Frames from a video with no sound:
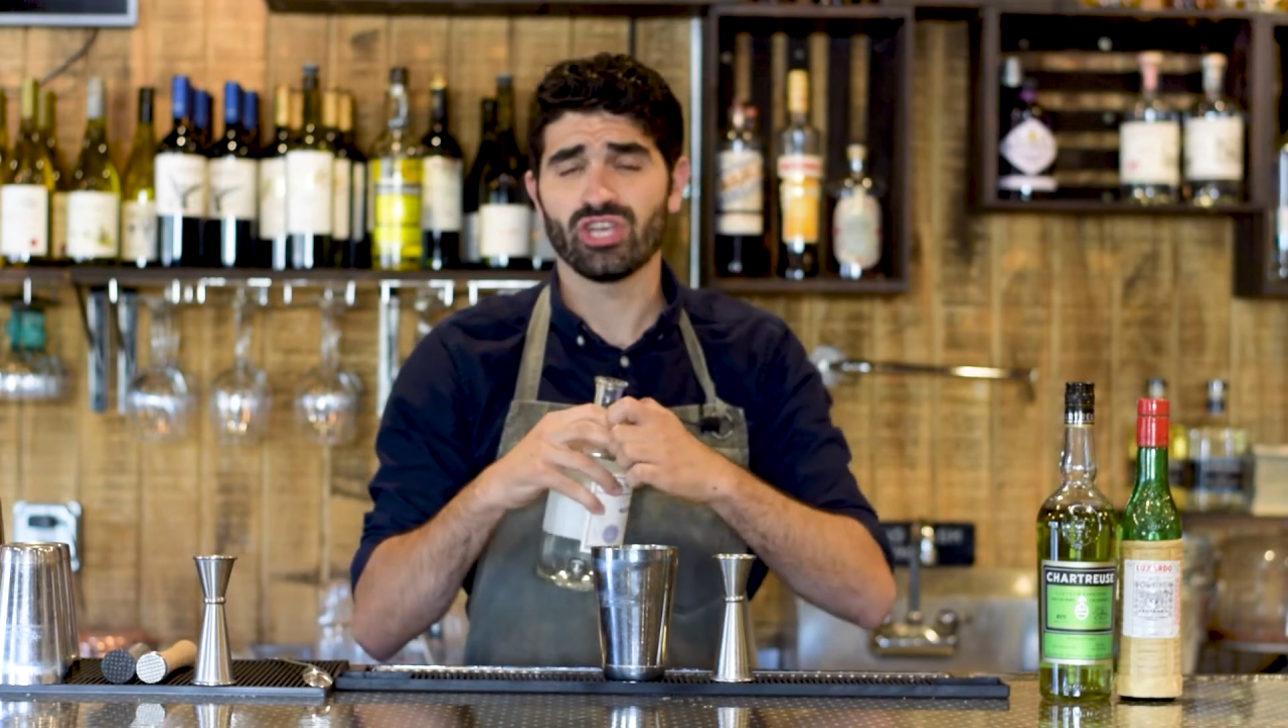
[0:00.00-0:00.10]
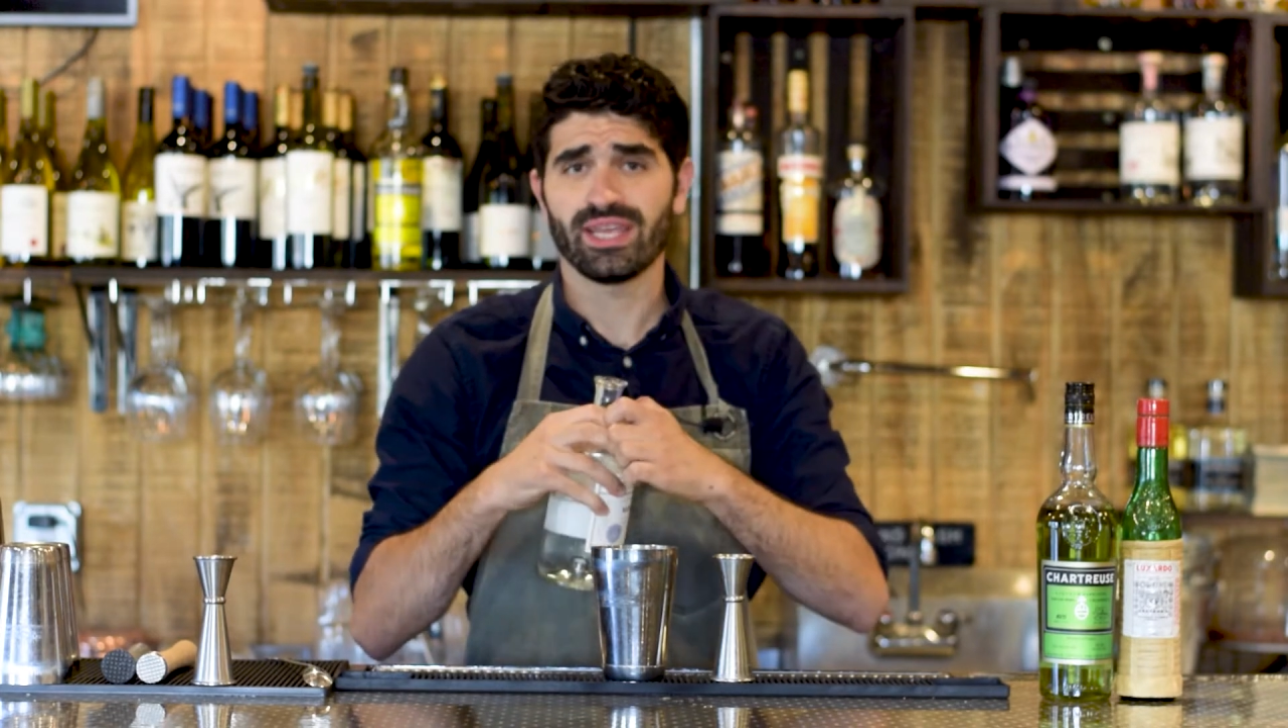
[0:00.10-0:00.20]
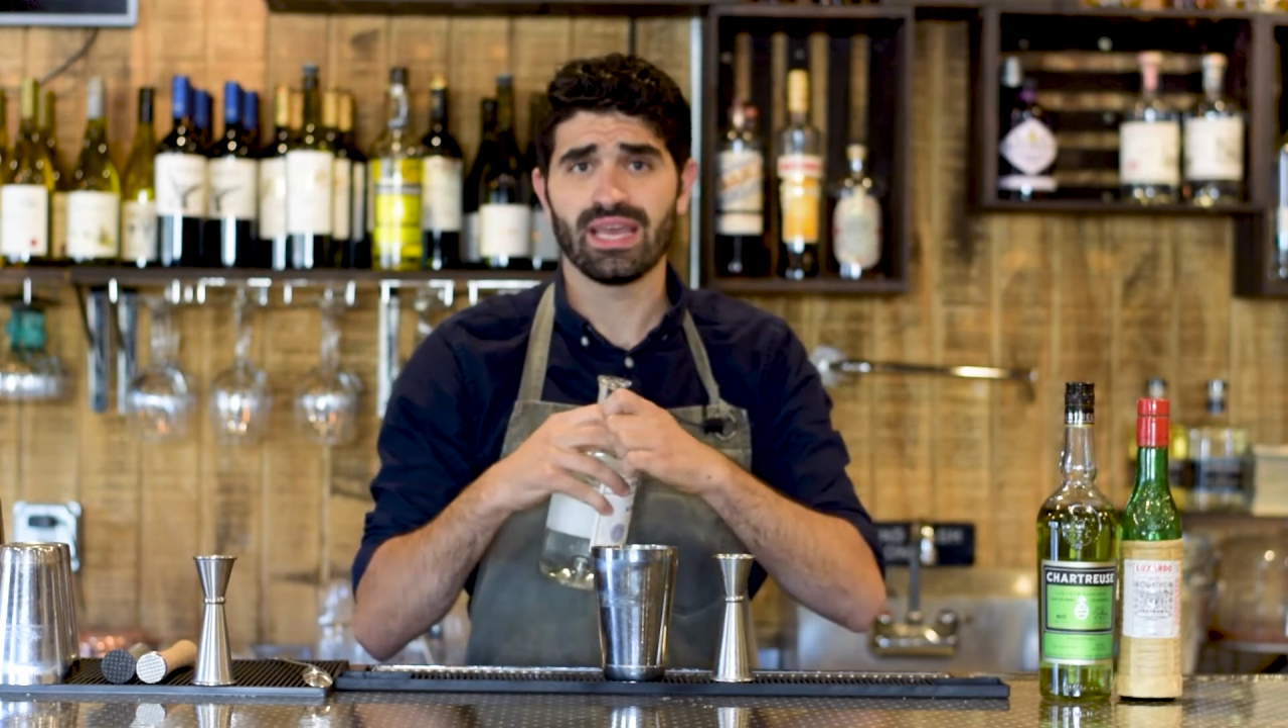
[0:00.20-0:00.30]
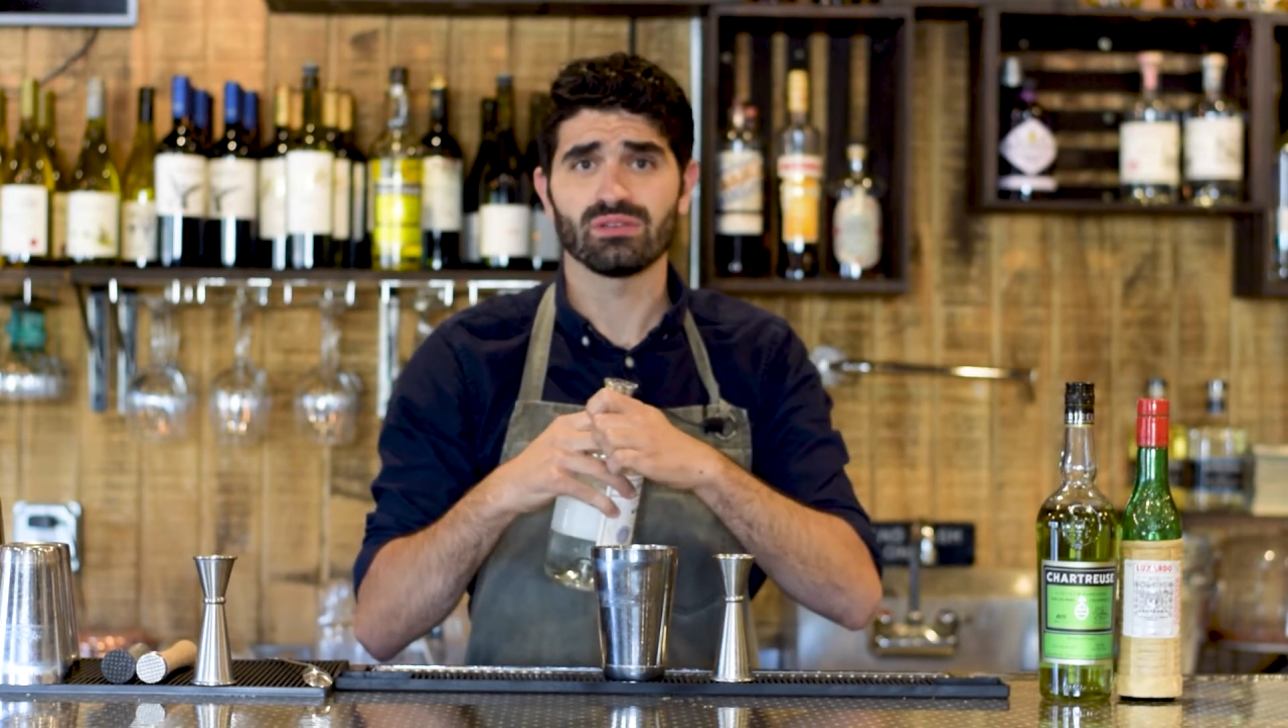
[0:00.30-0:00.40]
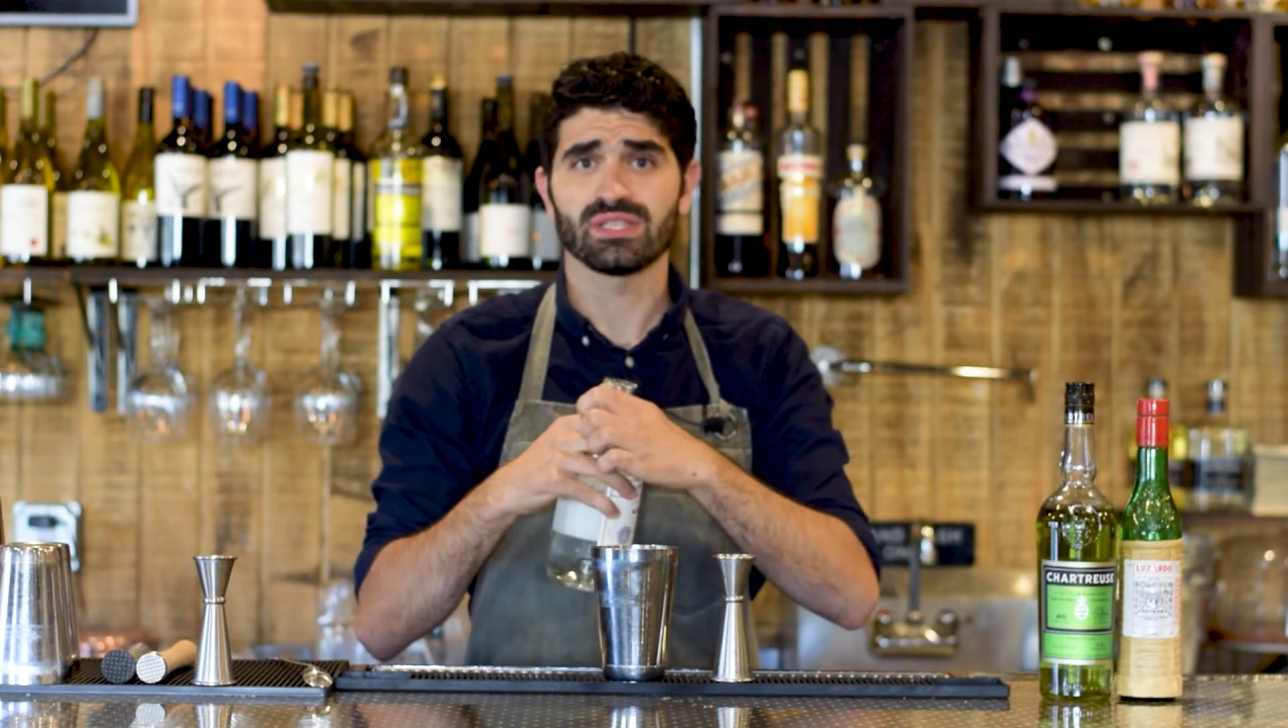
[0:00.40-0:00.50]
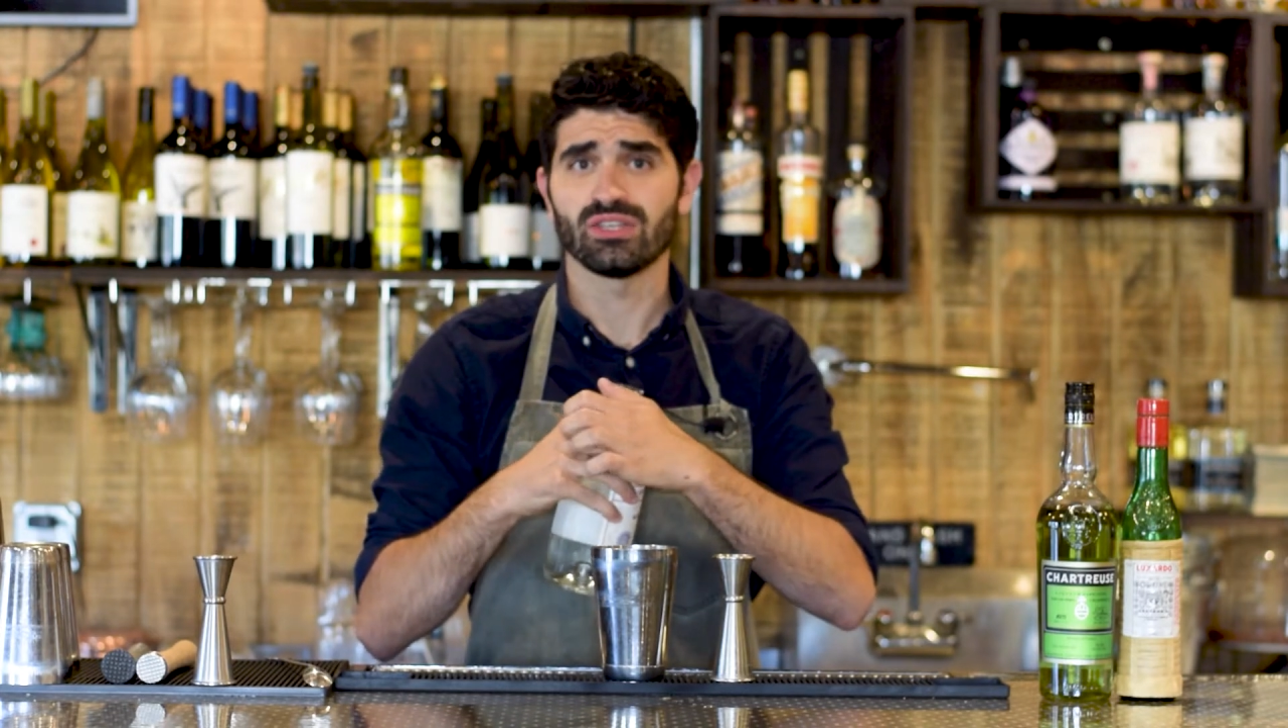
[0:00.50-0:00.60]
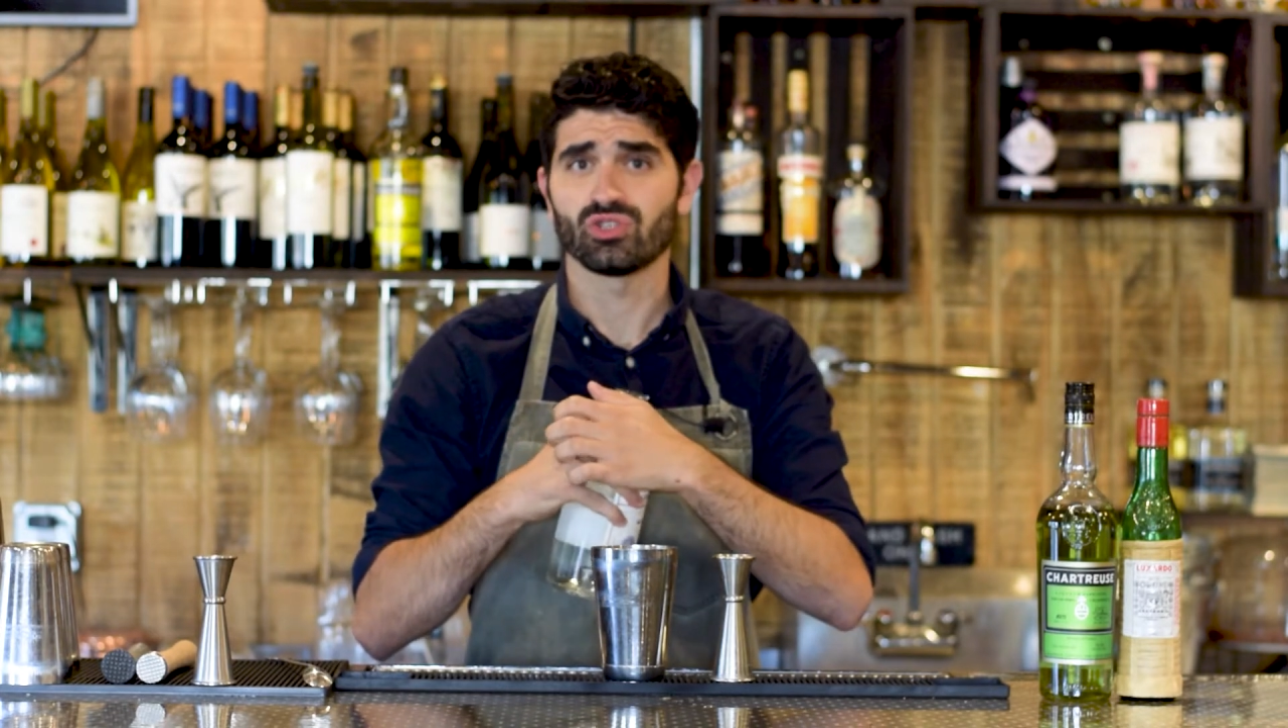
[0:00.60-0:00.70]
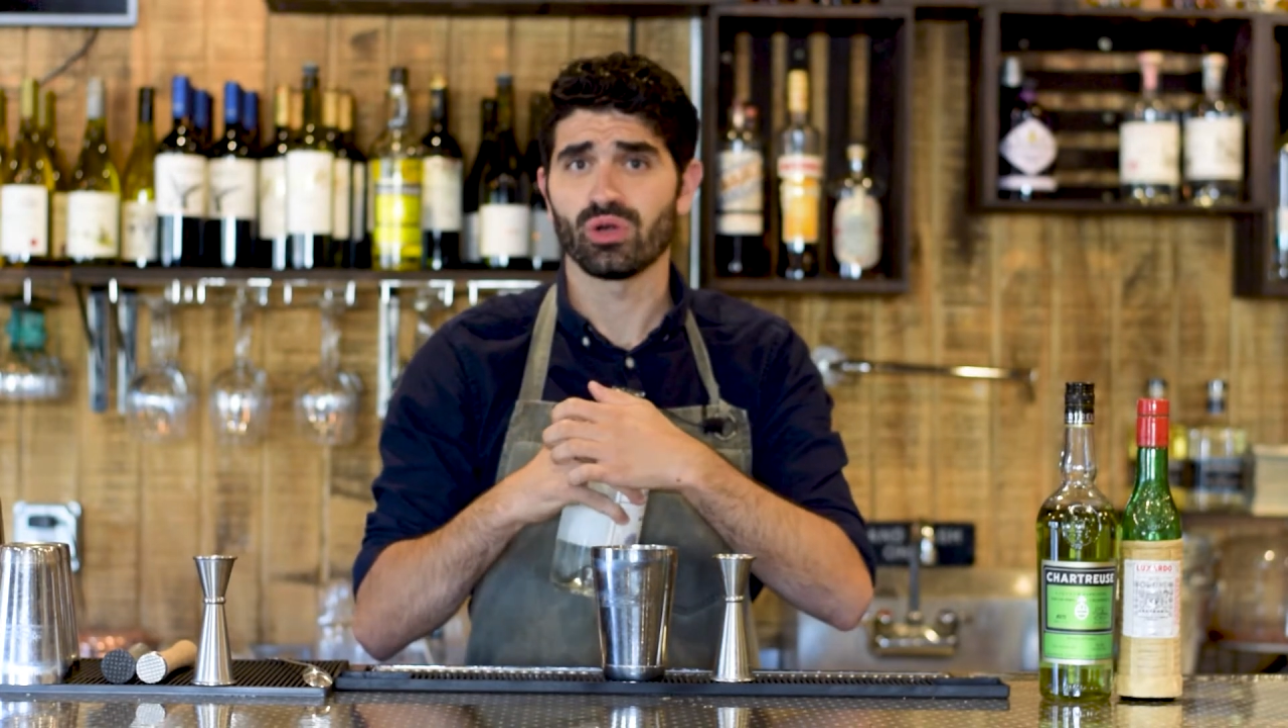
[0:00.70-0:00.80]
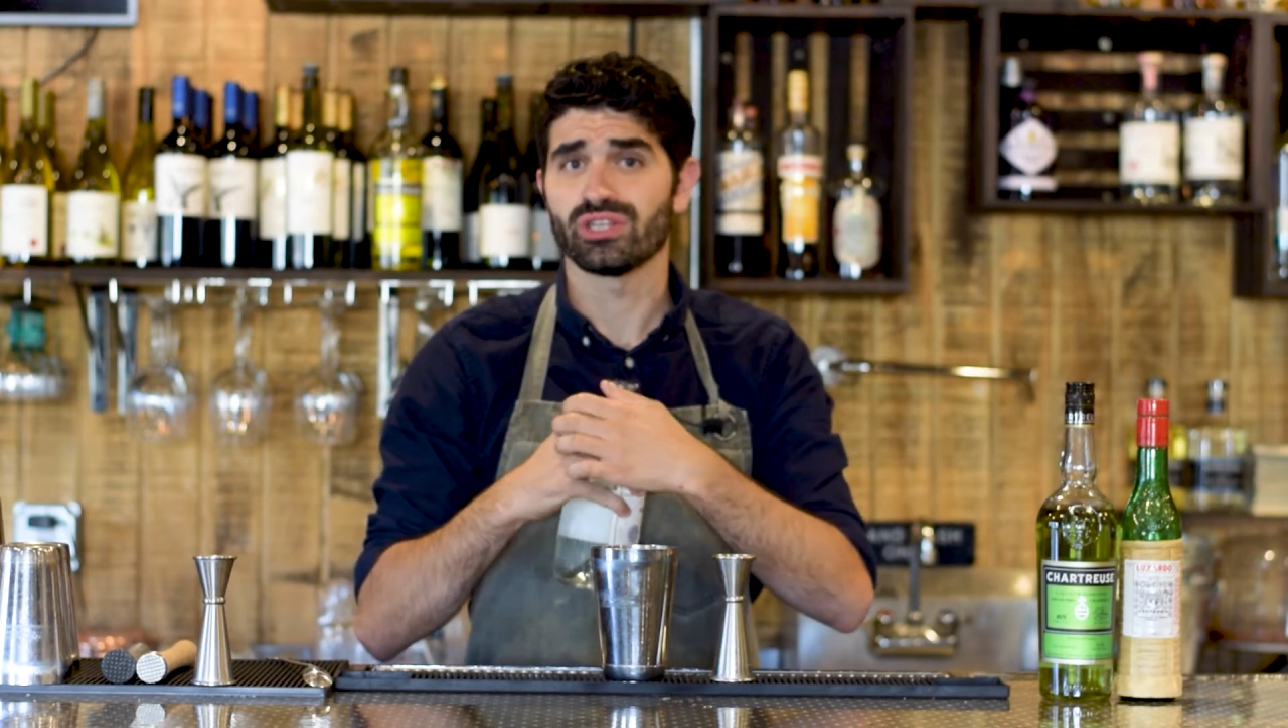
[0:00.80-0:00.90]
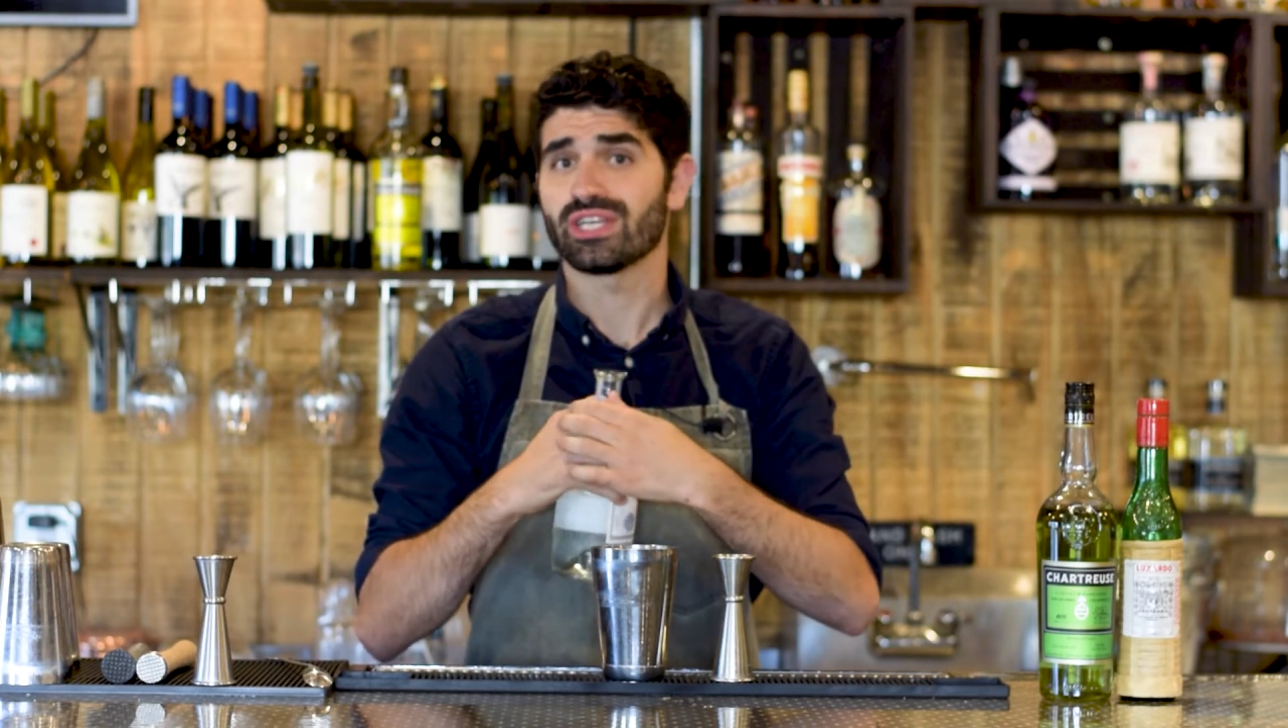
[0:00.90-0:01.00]
checking out St.
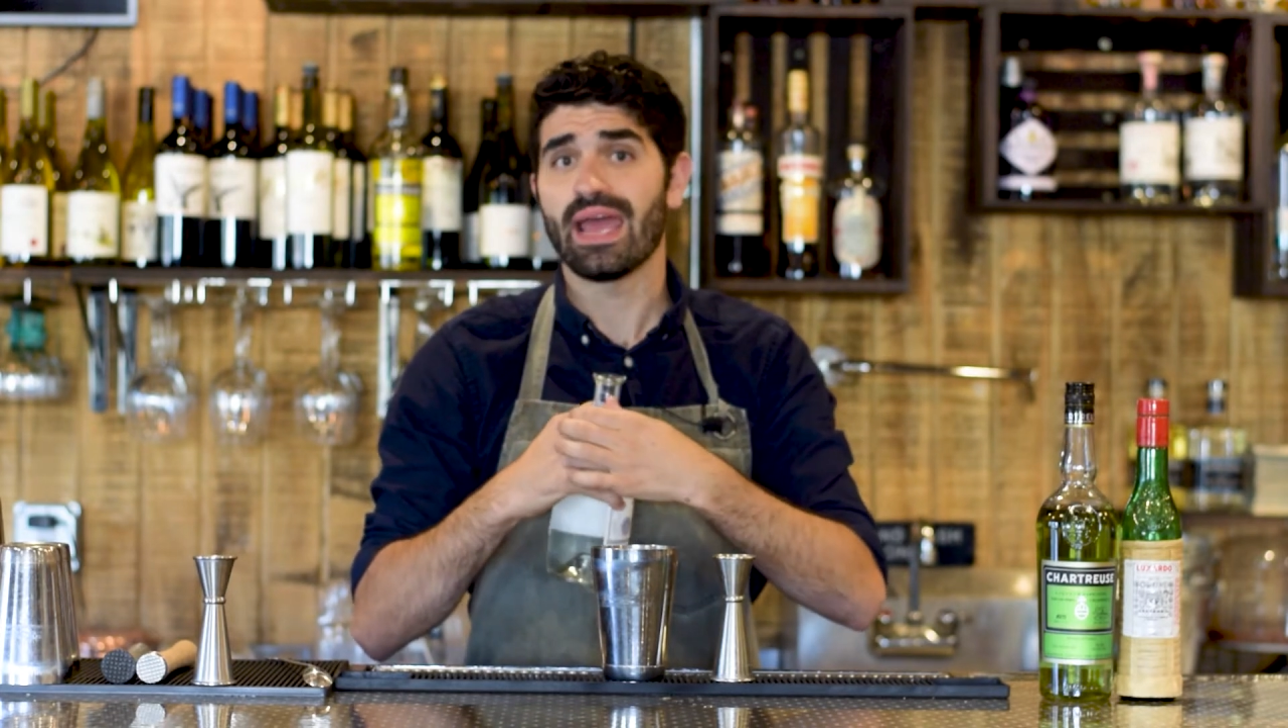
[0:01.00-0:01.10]
George.